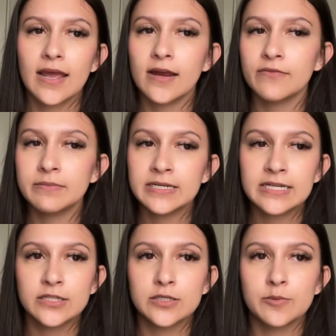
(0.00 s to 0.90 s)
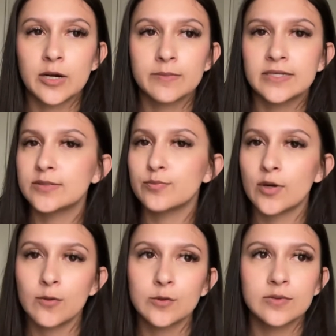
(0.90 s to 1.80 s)
everybody in the department's
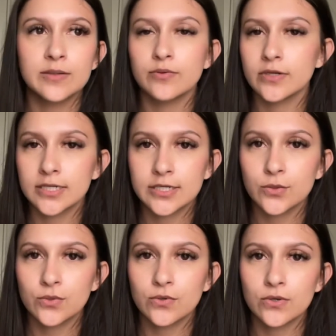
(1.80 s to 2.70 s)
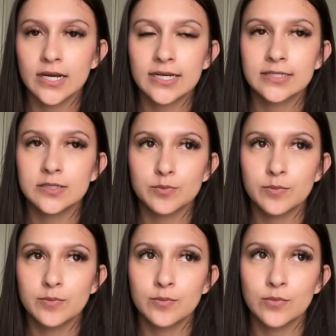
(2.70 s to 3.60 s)
probably pretty cool, and it's
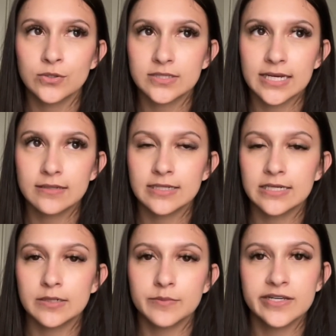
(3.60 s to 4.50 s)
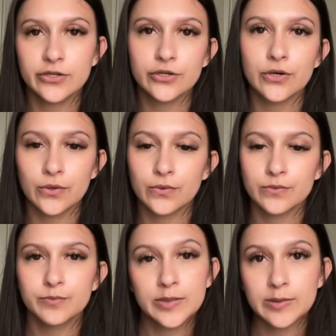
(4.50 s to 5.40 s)
most likely gonna be your own
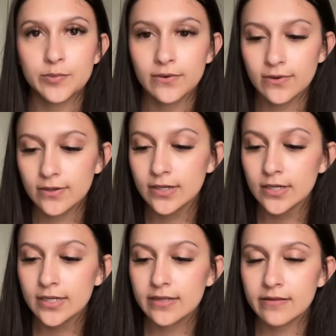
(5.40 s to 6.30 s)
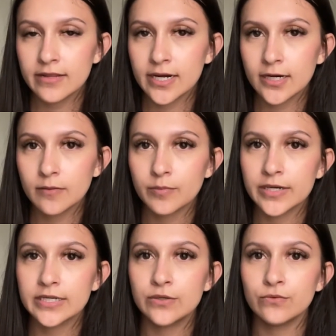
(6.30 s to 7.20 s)
people there,
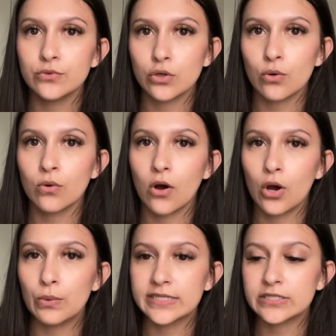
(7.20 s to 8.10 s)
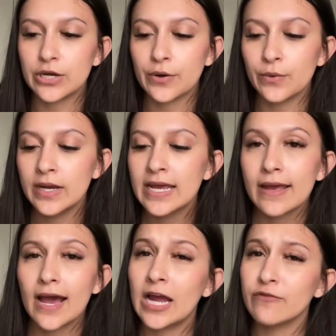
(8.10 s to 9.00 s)
but you don't always know.
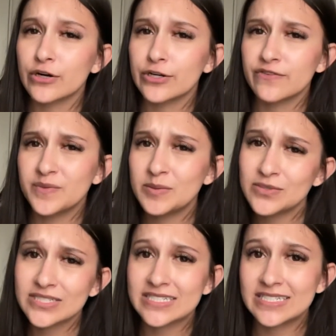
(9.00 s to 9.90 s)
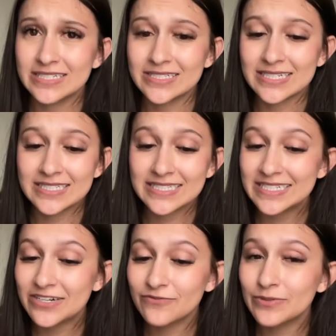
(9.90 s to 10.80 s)
I've heard of people stealing
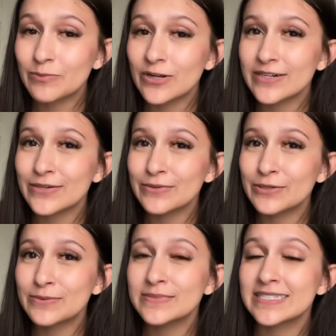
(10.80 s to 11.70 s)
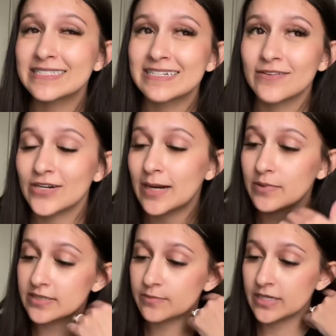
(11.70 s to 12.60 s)
stuff from locker rooms. It's never happened
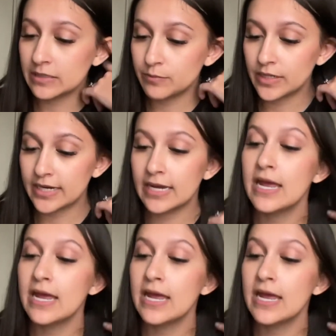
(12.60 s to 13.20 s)
to me, but